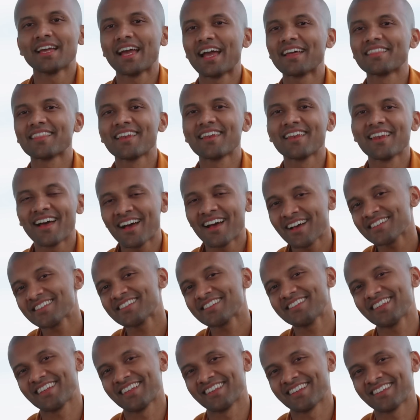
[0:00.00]
And the
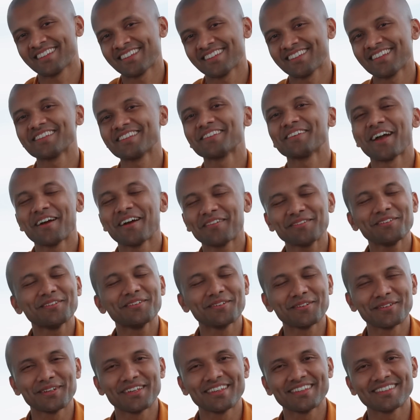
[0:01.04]
last thing that you have to
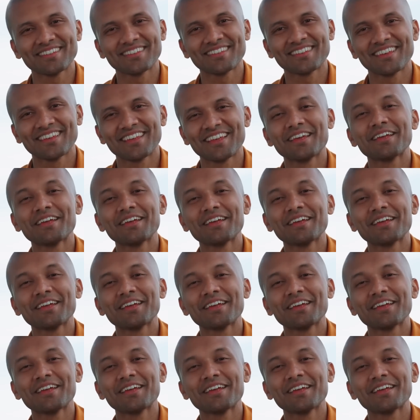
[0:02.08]
do is